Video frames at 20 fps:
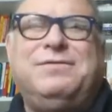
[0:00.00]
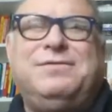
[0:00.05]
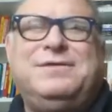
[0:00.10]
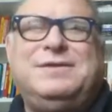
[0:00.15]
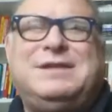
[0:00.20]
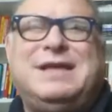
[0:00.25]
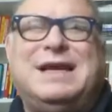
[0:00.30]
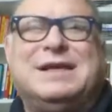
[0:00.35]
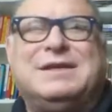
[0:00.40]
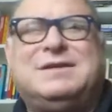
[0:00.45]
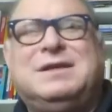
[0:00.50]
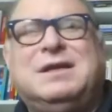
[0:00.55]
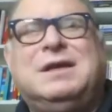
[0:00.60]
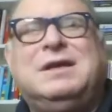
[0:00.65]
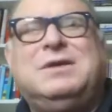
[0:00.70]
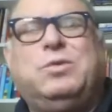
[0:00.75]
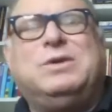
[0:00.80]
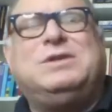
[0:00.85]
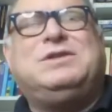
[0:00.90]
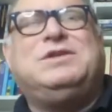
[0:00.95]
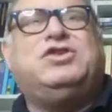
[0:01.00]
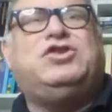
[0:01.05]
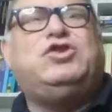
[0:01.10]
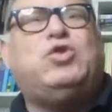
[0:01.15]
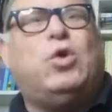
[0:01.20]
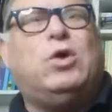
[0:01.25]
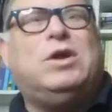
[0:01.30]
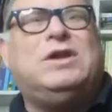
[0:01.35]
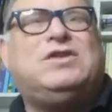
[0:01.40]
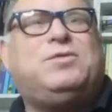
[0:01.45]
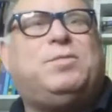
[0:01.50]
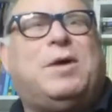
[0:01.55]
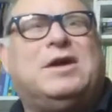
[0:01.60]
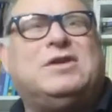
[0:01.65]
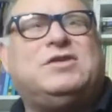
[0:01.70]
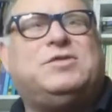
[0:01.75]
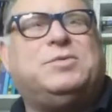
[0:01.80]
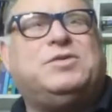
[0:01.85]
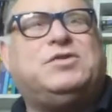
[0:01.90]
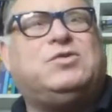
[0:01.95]
text. What's the shortest
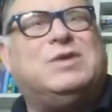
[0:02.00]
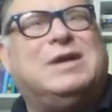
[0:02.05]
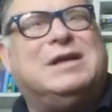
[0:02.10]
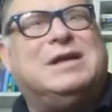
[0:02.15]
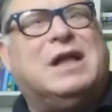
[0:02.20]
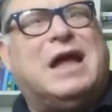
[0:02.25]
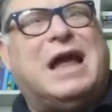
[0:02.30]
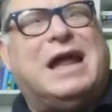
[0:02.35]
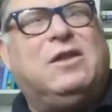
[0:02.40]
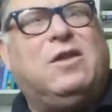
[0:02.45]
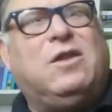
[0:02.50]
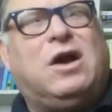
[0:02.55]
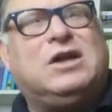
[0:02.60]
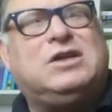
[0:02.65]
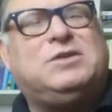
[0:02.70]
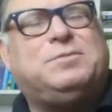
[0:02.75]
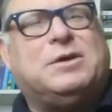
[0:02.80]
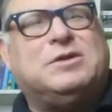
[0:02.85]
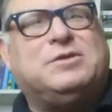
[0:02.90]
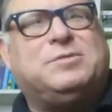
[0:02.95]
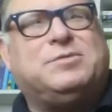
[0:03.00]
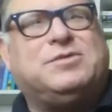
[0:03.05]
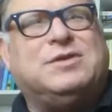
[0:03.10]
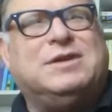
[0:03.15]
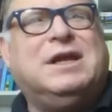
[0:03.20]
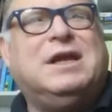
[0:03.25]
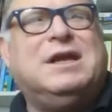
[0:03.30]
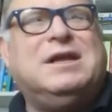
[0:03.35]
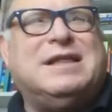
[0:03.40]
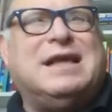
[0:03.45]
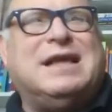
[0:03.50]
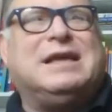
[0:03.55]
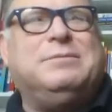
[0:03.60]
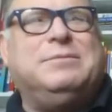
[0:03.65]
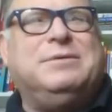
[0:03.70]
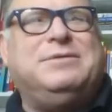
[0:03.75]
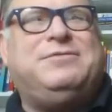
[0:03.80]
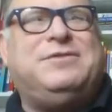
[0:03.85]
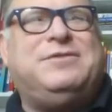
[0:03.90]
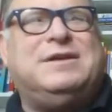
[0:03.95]
possible string and longest possible string that can
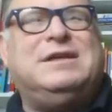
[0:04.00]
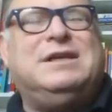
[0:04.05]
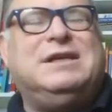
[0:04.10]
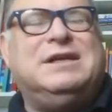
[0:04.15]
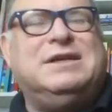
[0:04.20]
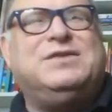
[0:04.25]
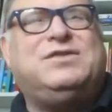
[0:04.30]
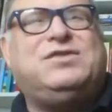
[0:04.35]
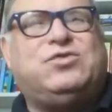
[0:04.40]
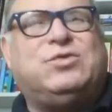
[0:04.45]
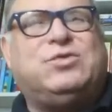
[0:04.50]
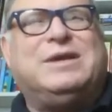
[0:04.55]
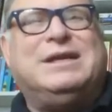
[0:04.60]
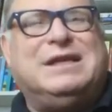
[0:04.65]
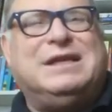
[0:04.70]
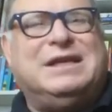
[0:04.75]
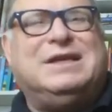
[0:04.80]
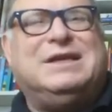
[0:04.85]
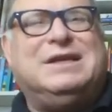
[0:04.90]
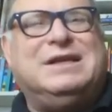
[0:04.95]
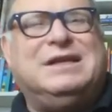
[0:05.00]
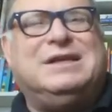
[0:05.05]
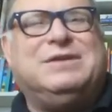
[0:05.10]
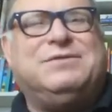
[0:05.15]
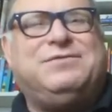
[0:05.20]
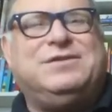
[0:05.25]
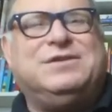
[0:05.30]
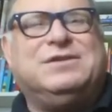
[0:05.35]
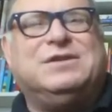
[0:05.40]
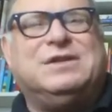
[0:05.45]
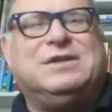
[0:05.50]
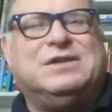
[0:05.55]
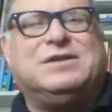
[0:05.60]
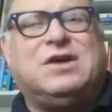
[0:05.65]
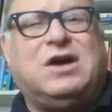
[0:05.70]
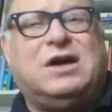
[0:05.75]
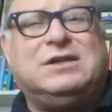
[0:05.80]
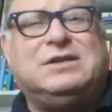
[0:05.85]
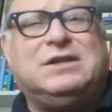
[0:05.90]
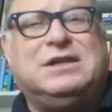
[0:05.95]
be fit in a string, in a field, in
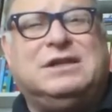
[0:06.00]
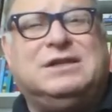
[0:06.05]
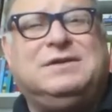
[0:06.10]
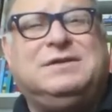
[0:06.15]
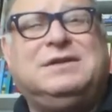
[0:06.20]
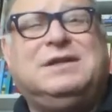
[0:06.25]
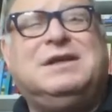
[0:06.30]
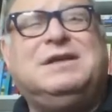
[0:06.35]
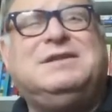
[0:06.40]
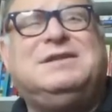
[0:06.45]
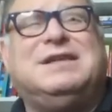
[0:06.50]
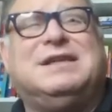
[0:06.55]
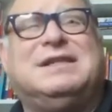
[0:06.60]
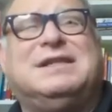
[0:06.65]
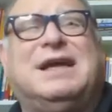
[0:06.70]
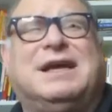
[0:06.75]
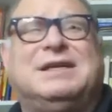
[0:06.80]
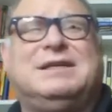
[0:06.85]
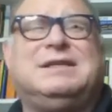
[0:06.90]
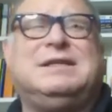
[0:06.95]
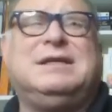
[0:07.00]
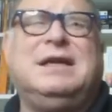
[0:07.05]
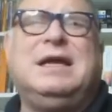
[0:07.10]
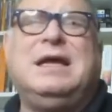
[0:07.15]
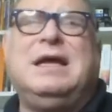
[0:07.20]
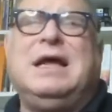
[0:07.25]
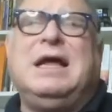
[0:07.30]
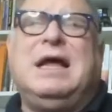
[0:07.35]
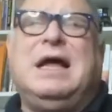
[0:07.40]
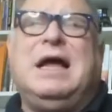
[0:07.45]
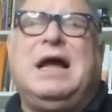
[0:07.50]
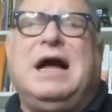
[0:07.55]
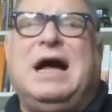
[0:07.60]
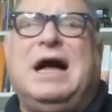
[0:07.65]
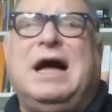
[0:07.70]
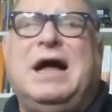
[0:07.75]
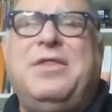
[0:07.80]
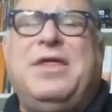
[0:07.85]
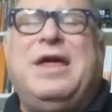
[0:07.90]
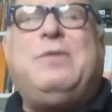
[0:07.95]
a syntax?
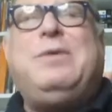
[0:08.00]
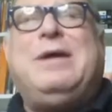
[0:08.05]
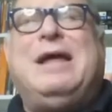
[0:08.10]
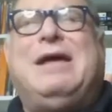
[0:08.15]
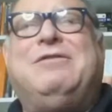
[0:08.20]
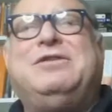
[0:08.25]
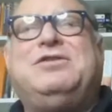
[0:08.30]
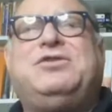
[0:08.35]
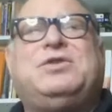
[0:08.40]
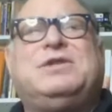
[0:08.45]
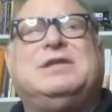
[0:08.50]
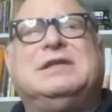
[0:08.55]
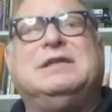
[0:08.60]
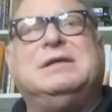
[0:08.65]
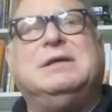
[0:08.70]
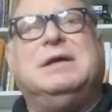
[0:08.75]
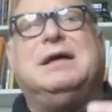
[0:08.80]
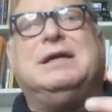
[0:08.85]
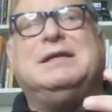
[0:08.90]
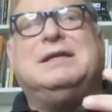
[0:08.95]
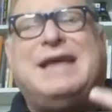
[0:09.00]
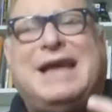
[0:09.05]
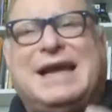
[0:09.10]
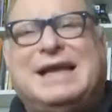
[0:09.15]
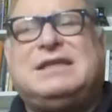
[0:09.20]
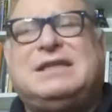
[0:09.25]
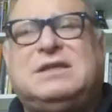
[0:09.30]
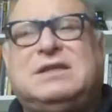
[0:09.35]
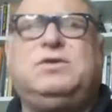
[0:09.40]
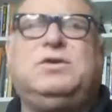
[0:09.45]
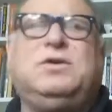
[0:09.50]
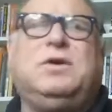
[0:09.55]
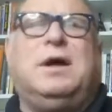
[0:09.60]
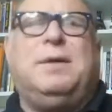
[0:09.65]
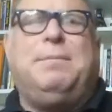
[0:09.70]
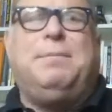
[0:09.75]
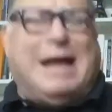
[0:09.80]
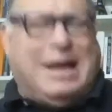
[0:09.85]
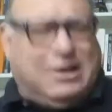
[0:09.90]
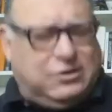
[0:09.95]
Then we have interesting text
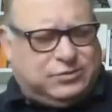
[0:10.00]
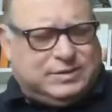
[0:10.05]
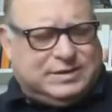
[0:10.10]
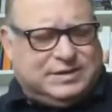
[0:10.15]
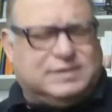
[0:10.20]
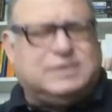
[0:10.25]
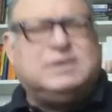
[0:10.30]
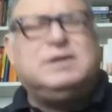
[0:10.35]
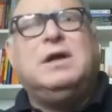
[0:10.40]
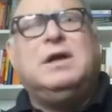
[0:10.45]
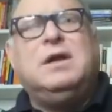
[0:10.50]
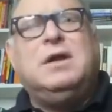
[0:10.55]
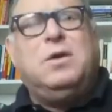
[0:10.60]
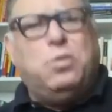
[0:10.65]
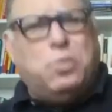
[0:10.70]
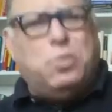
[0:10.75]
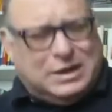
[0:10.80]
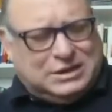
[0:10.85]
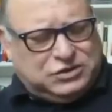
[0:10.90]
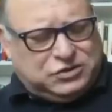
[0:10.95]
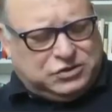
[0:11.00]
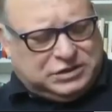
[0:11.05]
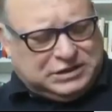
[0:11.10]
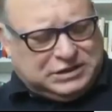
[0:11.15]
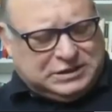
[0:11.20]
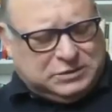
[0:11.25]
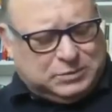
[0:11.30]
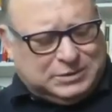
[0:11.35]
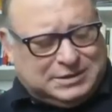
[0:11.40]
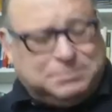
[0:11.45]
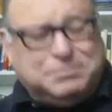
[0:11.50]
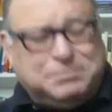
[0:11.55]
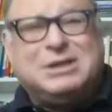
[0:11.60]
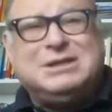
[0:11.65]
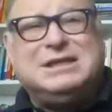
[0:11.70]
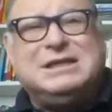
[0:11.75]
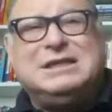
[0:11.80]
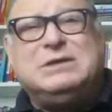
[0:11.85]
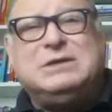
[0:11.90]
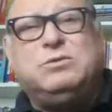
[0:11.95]
boundaries when you're dealing with
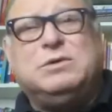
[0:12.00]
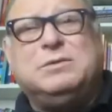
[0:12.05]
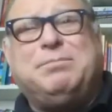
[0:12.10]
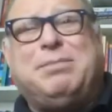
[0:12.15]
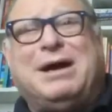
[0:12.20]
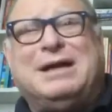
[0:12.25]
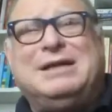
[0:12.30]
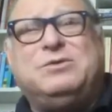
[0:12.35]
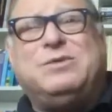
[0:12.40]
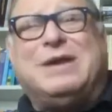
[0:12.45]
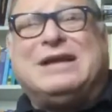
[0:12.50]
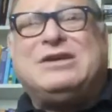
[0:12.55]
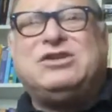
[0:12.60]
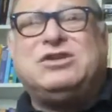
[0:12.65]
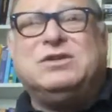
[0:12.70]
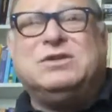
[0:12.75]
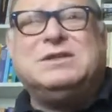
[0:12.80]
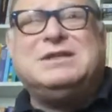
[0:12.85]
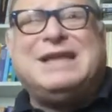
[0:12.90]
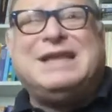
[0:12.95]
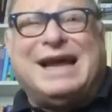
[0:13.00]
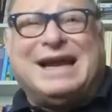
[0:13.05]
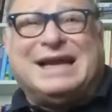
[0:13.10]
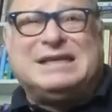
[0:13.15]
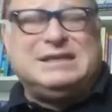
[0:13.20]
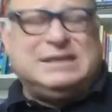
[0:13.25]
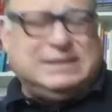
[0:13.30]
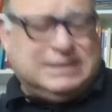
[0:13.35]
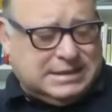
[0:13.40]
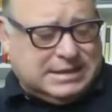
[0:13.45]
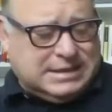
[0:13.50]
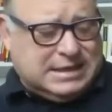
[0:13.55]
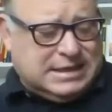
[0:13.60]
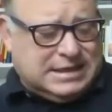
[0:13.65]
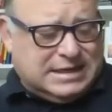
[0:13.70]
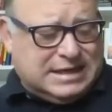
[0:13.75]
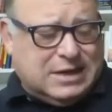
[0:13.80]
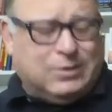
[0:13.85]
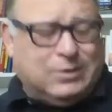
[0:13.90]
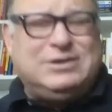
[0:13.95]
multilingual bidirectional text.
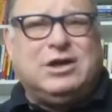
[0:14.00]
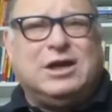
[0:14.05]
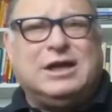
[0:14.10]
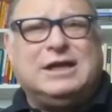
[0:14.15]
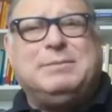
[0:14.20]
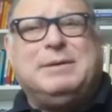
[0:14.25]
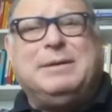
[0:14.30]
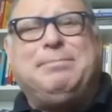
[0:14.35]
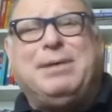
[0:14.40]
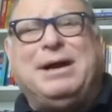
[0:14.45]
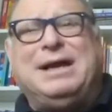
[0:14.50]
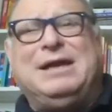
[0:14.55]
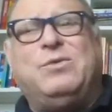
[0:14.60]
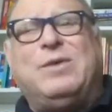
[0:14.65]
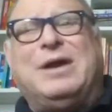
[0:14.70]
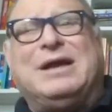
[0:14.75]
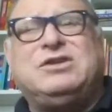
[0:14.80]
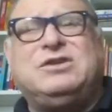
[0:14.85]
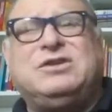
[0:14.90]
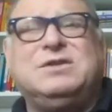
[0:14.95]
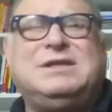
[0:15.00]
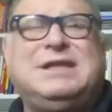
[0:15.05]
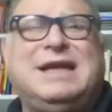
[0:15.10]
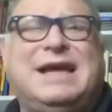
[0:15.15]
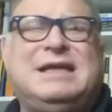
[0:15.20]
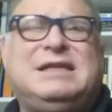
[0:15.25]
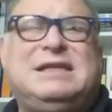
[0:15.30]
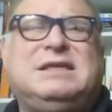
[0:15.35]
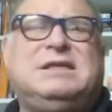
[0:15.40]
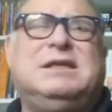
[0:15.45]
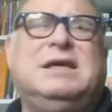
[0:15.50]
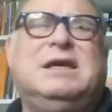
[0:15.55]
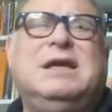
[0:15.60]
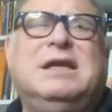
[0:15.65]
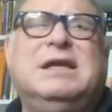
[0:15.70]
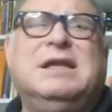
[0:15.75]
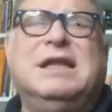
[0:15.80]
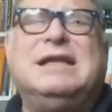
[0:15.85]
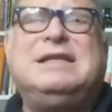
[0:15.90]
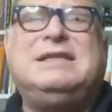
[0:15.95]
Now we talk about bidirectional text.
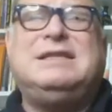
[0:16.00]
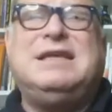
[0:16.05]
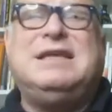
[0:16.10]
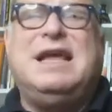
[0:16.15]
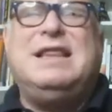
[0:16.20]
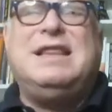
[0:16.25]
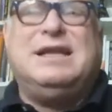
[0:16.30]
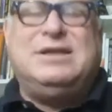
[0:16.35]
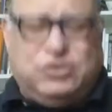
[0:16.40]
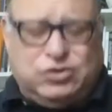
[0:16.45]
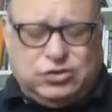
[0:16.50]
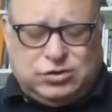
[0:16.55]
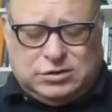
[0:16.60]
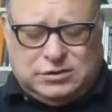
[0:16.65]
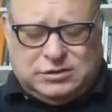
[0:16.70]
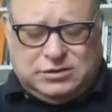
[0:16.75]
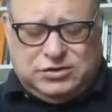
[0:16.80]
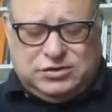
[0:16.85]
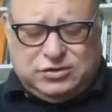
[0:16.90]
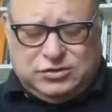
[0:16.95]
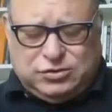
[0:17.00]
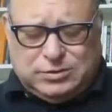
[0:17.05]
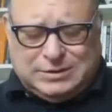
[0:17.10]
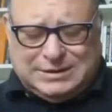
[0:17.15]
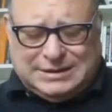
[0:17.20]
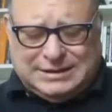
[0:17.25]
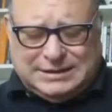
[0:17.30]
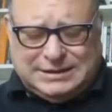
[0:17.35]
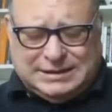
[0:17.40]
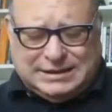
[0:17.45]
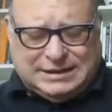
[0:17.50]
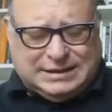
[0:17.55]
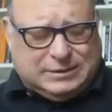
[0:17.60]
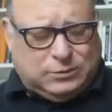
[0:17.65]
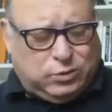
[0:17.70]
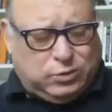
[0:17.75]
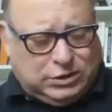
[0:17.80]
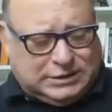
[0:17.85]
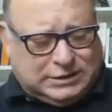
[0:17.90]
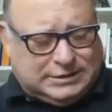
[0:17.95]
Let's say that you're doing
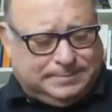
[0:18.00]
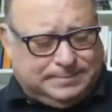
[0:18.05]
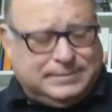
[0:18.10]
work